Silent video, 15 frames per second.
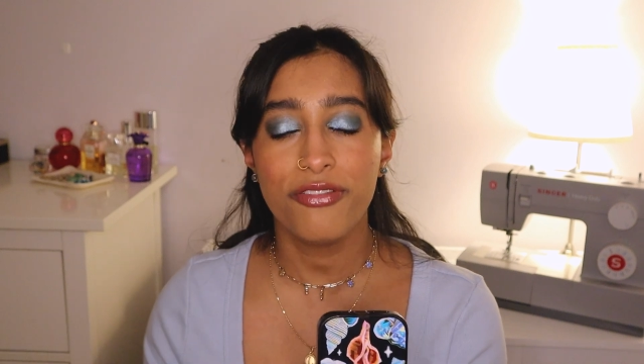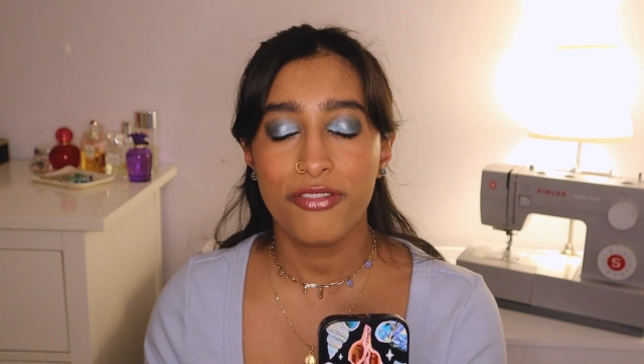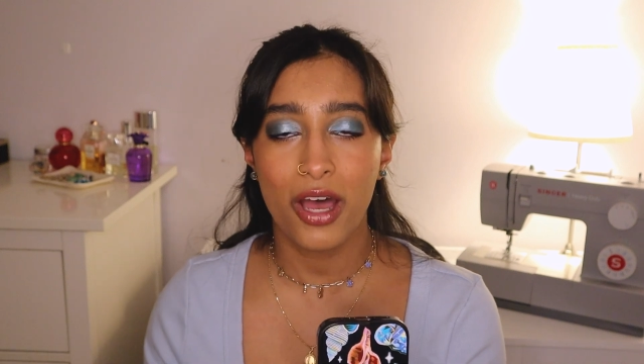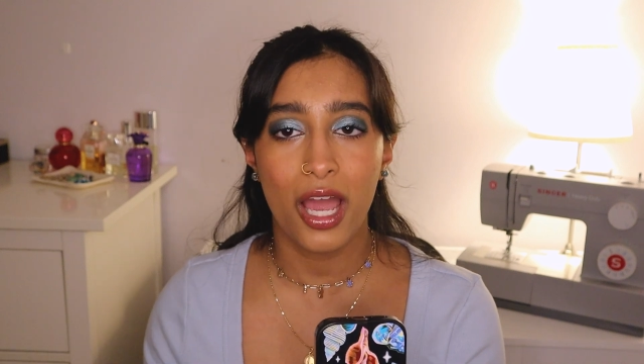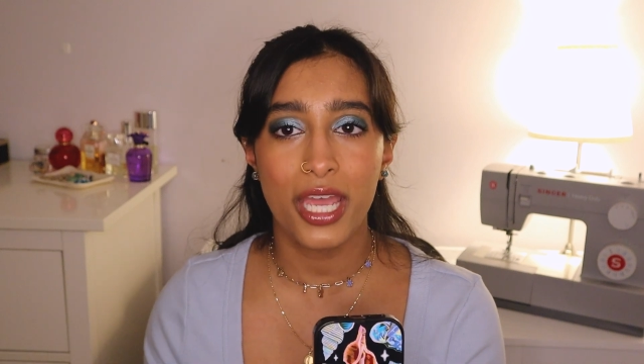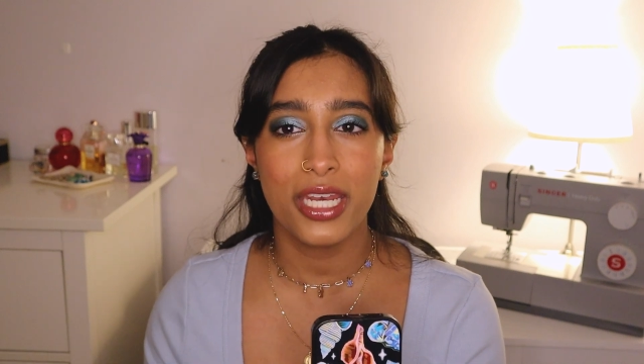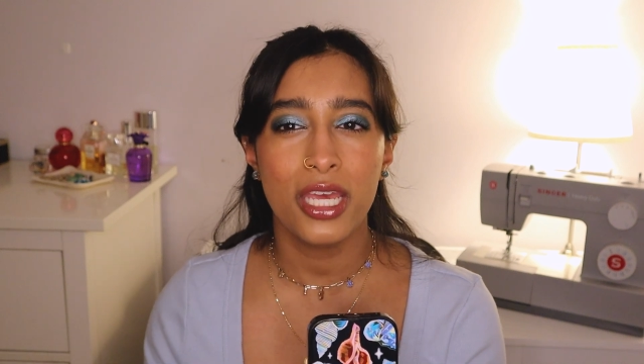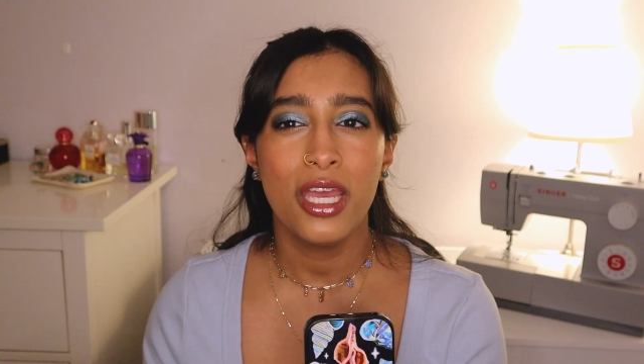
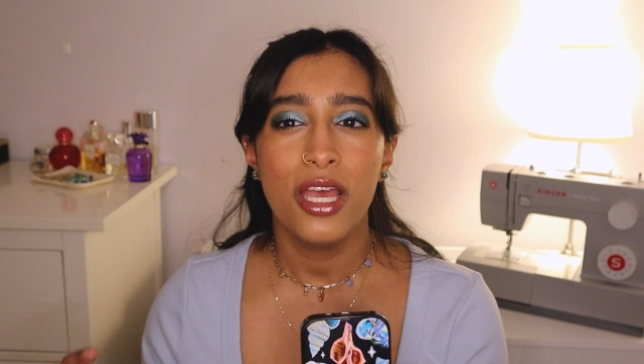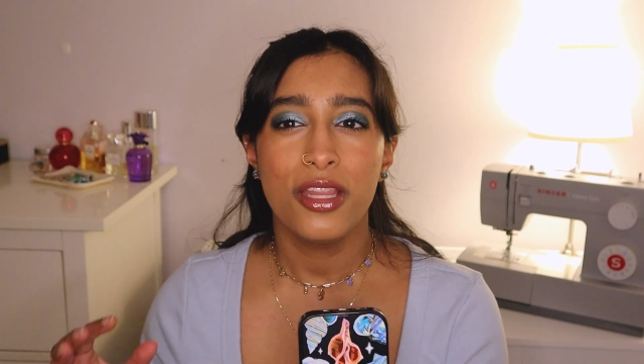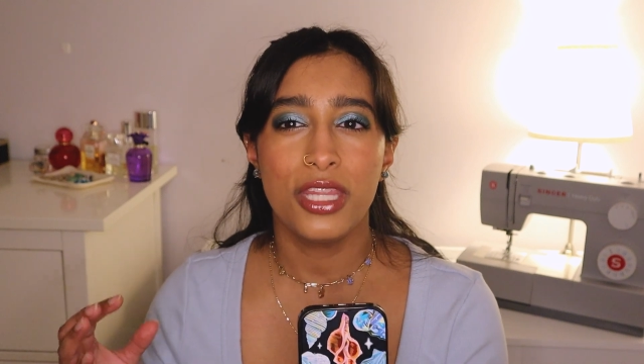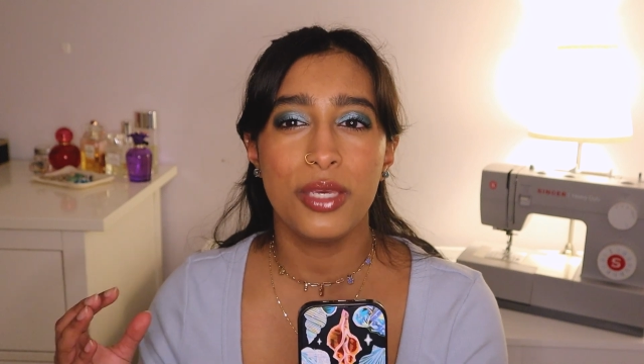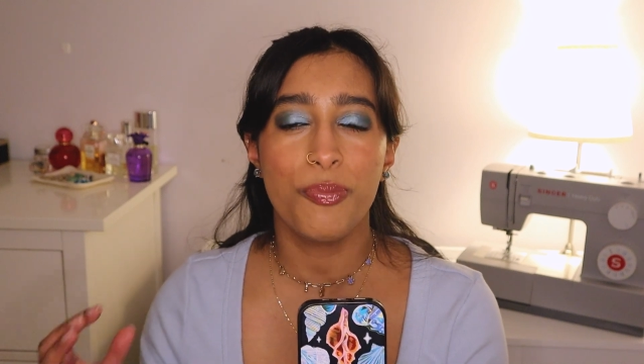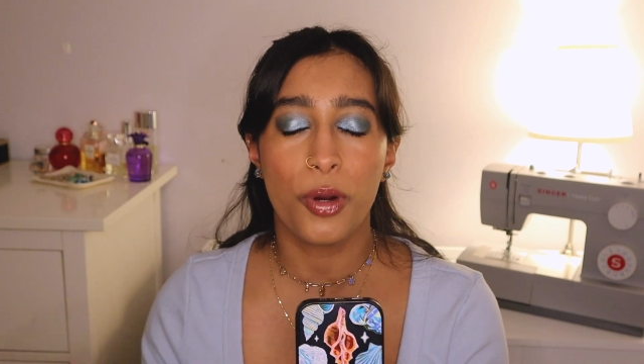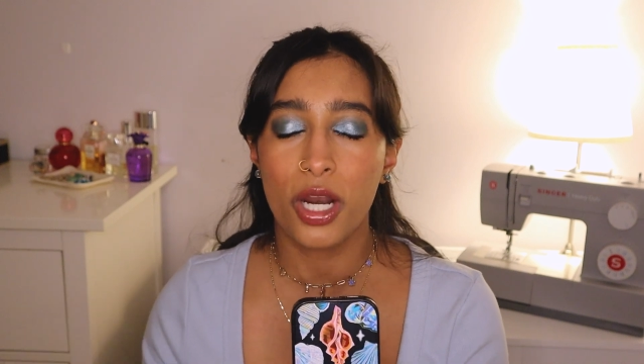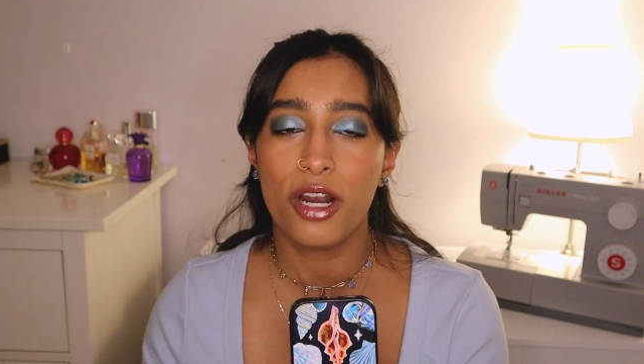find
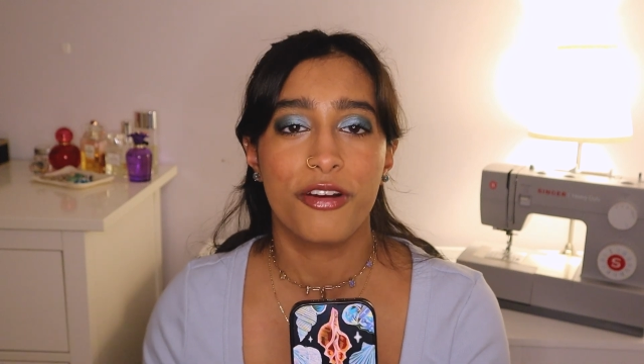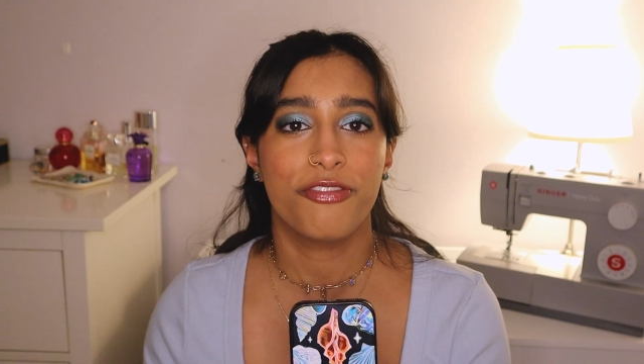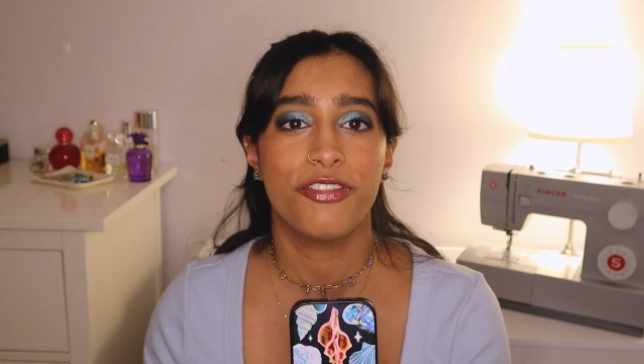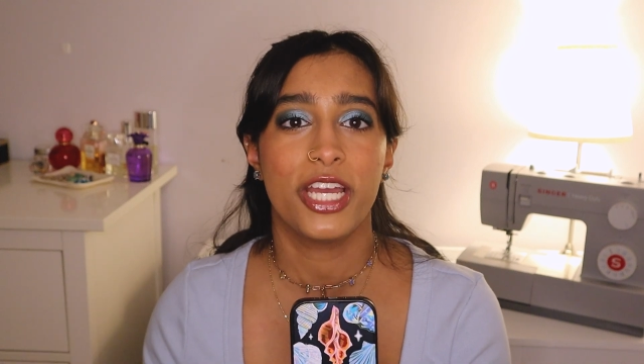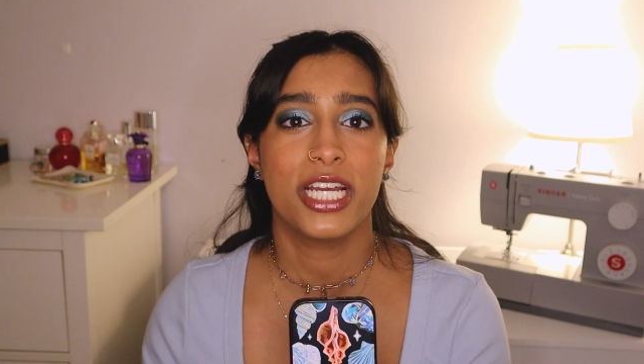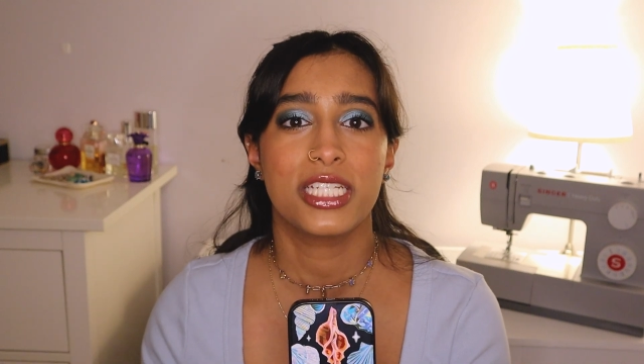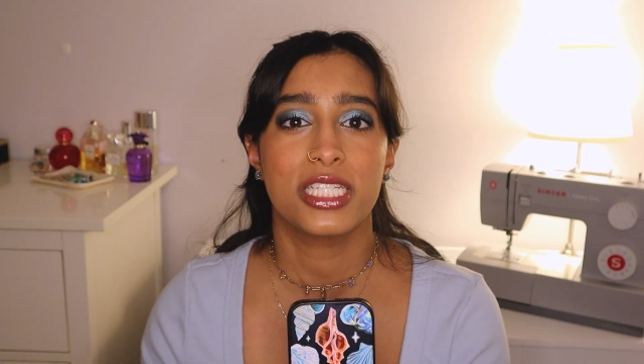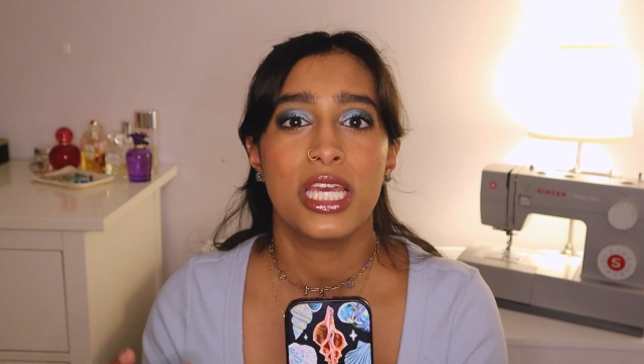the
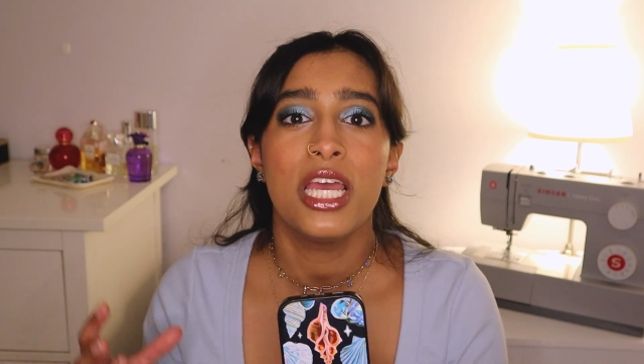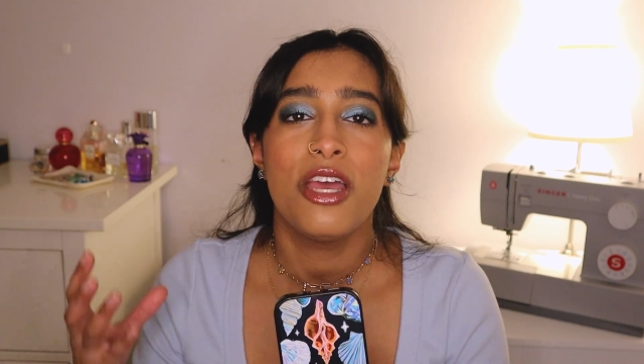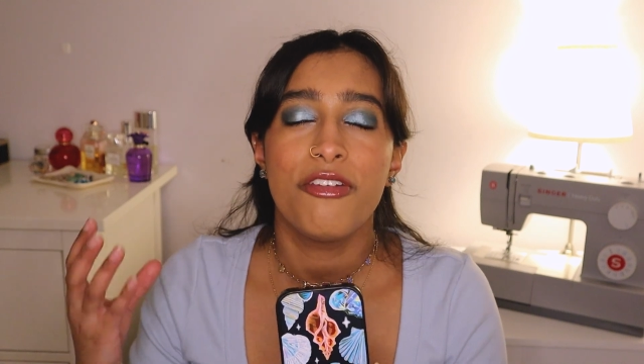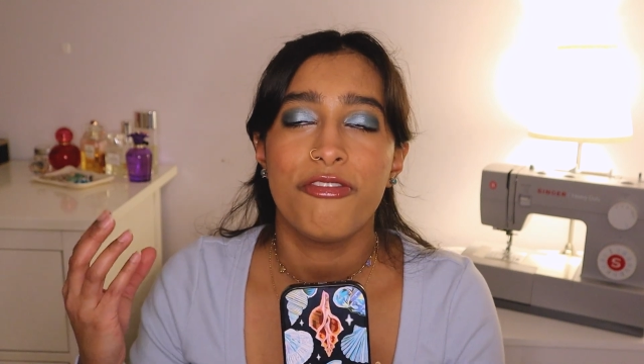perfect